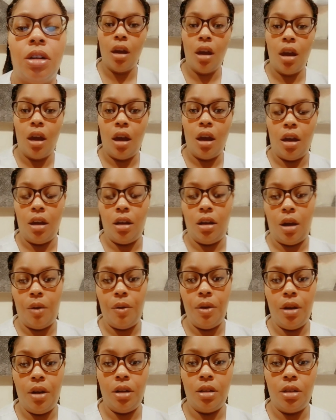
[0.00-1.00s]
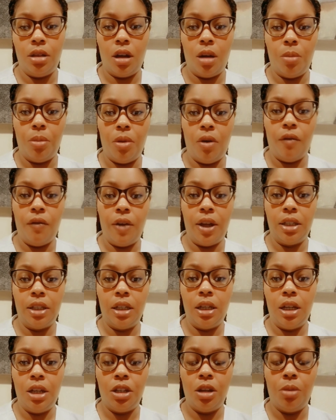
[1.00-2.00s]
Now we're going to talk about ventilation
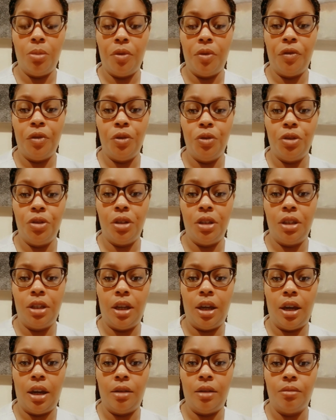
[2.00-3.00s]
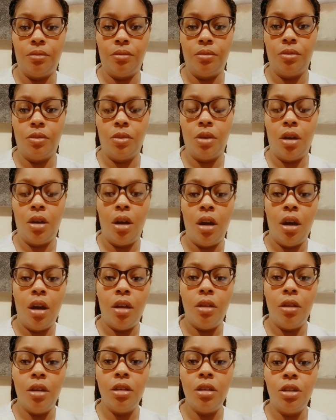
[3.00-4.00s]
perfusion scan. This
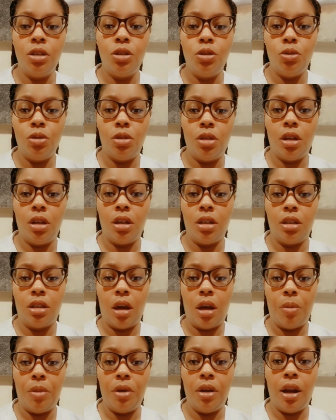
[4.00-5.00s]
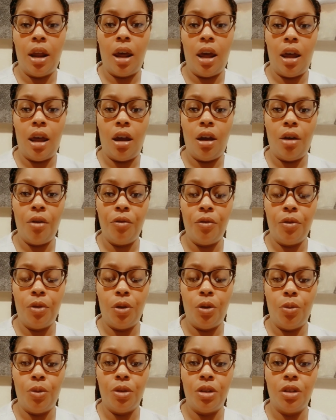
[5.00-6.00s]
is used to examine the air flow, which is
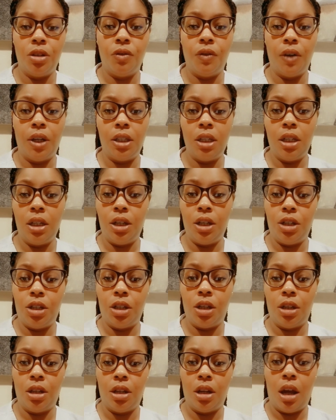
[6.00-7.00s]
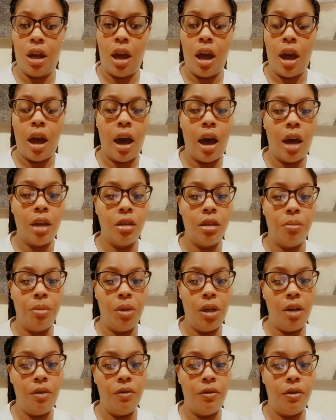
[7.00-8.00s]
ventilation, and the blood
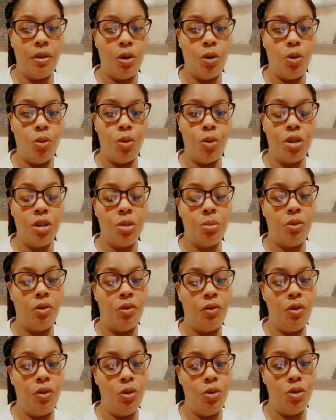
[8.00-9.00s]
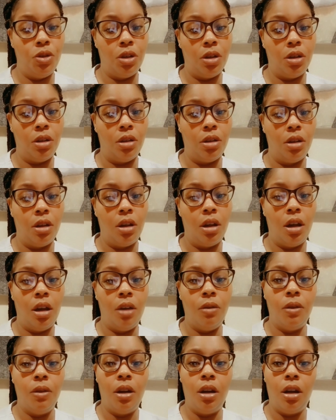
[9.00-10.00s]
flow, which is perfusion, in the
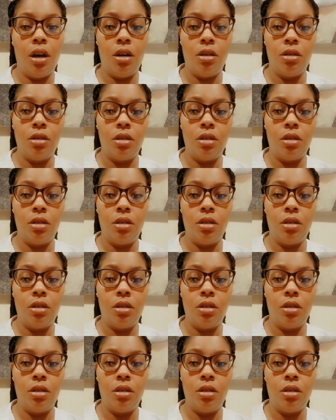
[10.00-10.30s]
lungs.